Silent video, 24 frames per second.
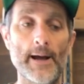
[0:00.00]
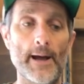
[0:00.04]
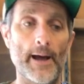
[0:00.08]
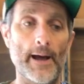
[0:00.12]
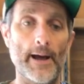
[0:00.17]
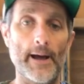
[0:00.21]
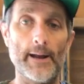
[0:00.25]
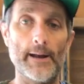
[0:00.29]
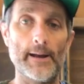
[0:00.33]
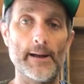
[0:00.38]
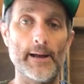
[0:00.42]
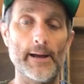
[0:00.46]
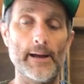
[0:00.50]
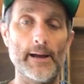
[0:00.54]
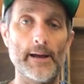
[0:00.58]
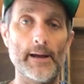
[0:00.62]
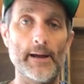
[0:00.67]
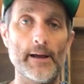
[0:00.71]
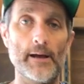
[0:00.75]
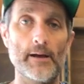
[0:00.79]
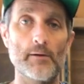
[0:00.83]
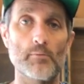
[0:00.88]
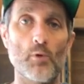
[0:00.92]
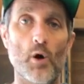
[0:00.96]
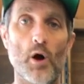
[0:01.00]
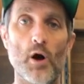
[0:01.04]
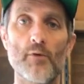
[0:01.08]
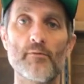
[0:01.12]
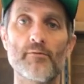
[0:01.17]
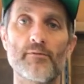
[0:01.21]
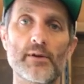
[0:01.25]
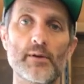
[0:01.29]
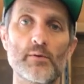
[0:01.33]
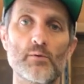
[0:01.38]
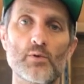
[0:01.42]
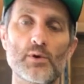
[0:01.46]
and
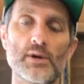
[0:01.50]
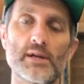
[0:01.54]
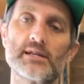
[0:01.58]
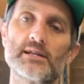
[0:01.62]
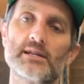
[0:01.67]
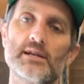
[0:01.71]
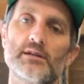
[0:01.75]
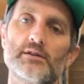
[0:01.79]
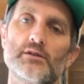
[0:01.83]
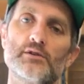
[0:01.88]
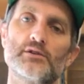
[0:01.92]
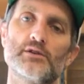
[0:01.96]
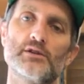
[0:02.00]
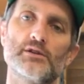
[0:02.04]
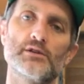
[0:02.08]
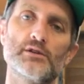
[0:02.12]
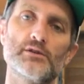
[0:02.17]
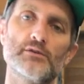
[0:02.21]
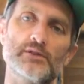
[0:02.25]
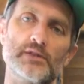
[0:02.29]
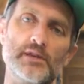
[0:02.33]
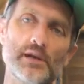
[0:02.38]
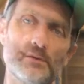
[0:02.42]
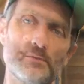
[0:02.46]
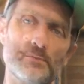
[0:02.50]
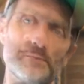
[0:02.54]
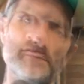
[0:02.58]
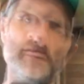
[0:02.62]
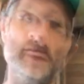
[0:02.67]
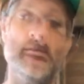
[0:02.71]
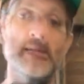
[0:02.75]
hopefully we'll continue to do so.